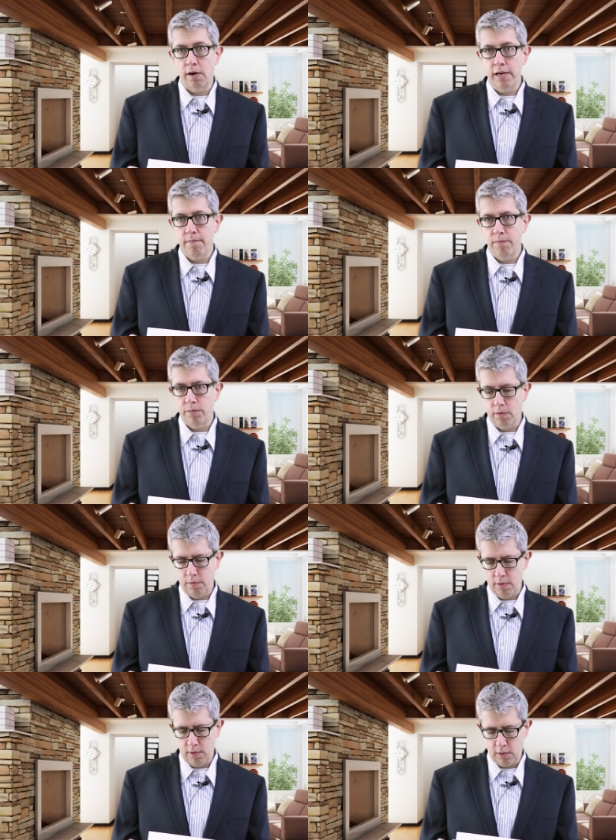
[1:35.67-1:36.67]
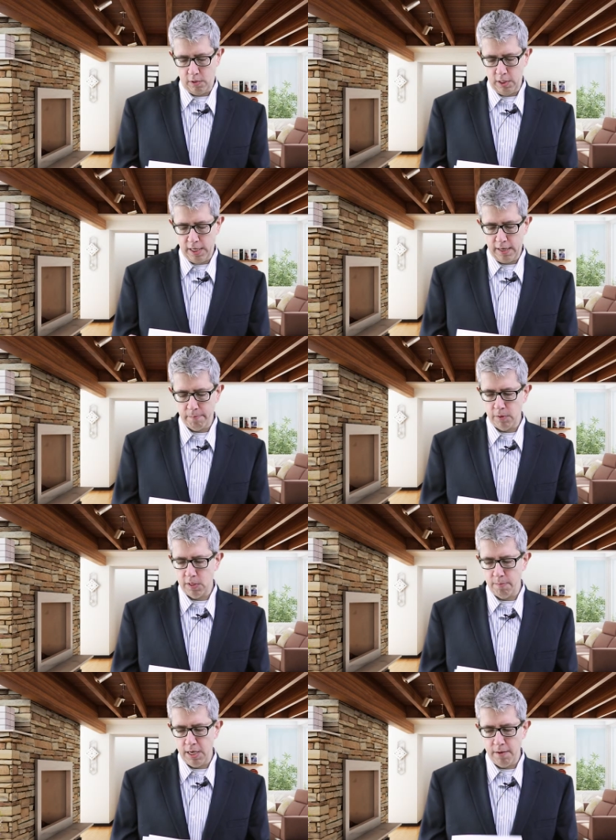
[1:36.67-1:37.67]
All right? Good luck,
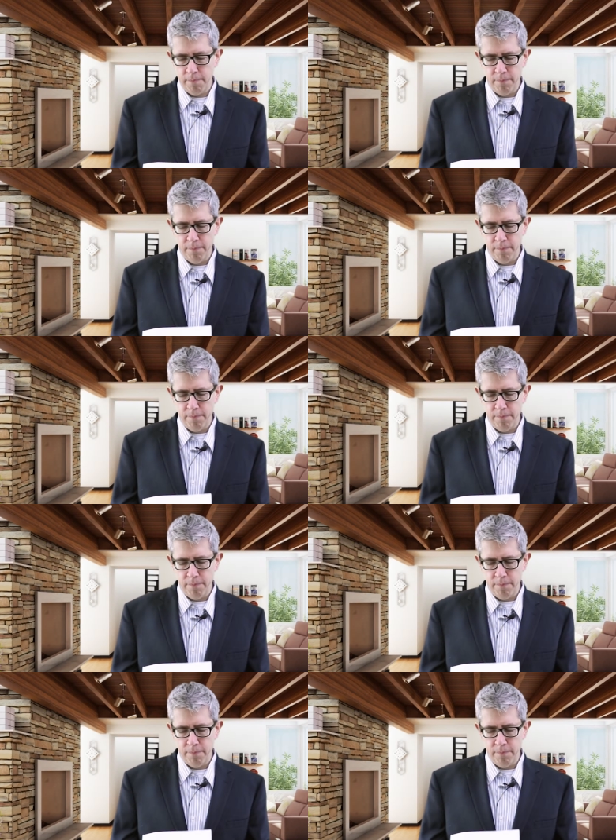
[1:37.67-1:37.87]
Mercy Me.